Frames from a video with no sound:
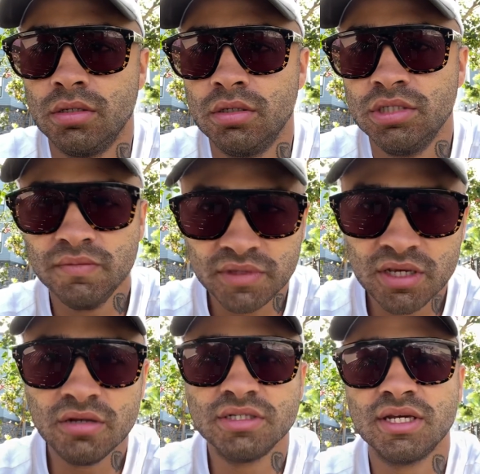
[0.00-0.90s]
Something
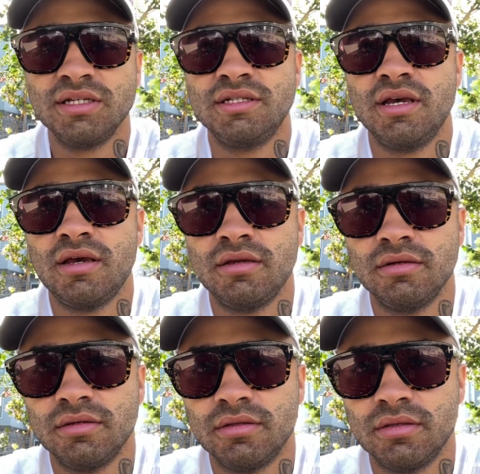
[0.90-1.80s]
else I say
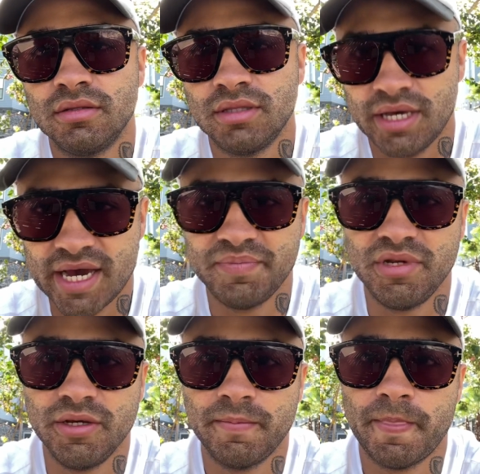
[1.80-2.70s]

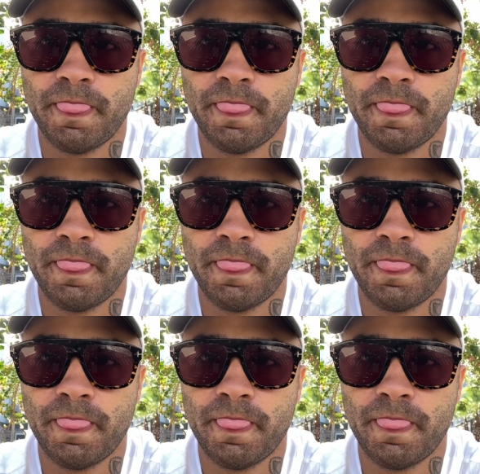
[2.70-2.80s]
happening.